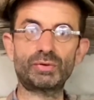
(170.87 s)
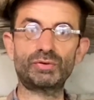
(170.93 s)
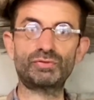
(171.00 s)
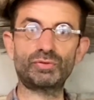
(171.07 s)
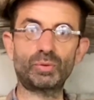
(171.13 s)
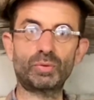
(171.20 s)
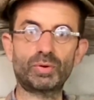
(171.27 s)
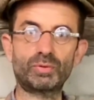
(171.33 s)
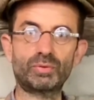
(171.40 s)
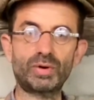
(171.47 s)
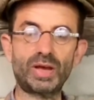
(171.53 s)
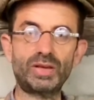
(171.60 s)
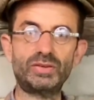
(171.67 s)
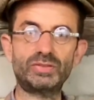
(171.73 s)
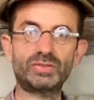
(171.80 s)
Ford
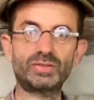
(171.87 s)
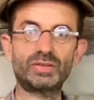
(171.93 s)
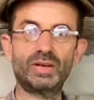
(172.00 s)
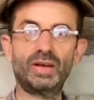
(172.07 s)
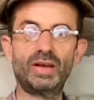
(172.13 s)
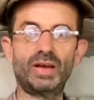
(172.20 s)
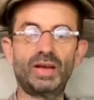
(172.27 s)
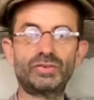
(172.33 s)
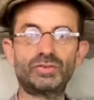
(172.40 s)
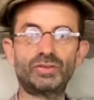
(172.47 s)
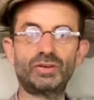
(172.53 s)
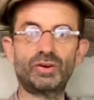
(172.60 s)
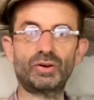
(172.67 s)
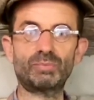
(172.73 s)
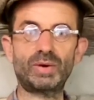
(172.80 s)
raced as a
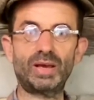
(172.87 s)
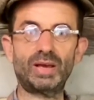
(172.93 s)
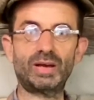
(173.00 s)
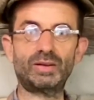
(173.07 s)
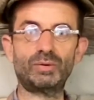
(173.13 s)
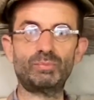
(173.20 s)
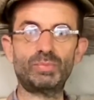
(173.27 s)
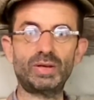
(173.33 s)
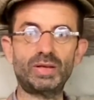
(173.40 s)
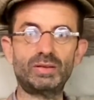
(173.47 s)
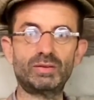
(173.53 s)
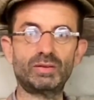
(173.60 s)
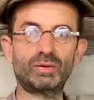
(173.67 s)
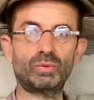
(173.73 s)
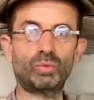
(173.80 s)
young man and
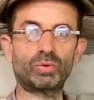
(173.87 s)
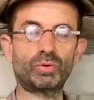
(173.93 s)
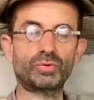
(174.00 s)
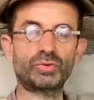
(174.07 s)
beat the world